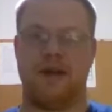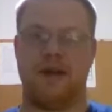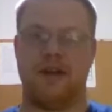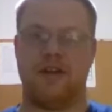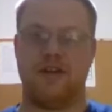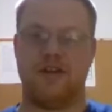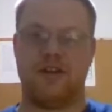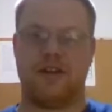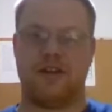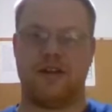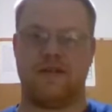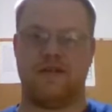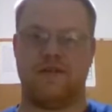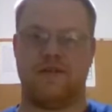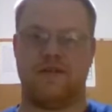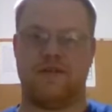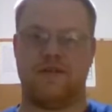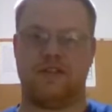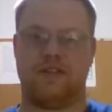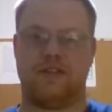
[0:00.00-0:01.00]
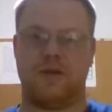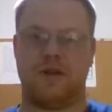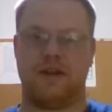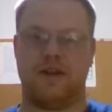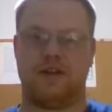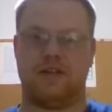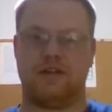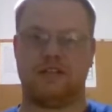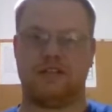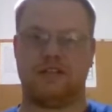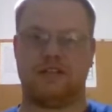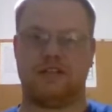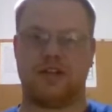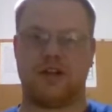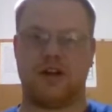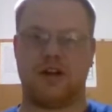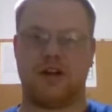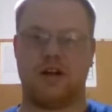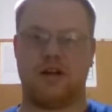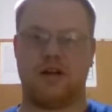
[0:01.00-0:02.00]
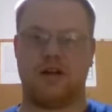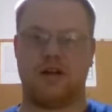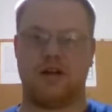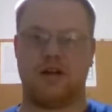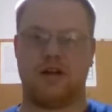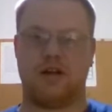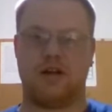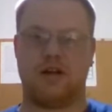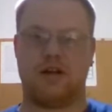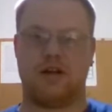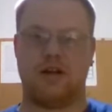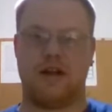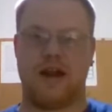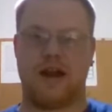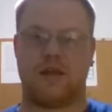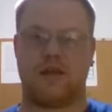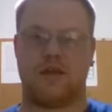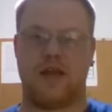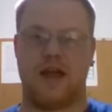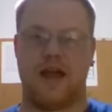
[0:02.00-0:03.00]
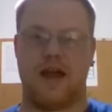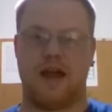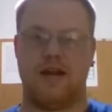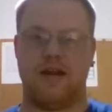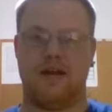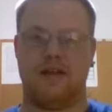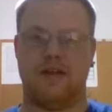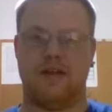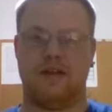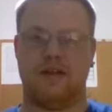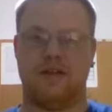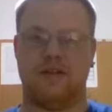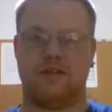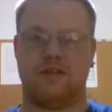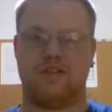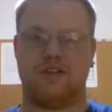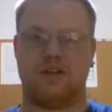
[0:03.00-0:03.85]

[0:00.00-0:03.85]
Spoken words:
and you can see the wheels turn like that.